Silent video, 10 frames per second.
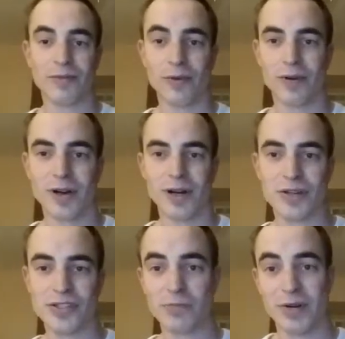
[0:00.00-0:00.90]

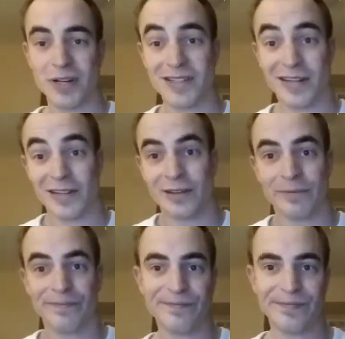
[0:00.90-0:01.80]
for Super
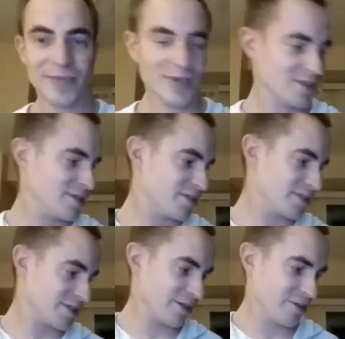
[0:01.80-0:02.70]
Nintendo.
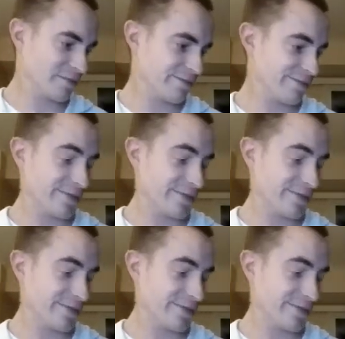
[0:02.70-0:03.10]
So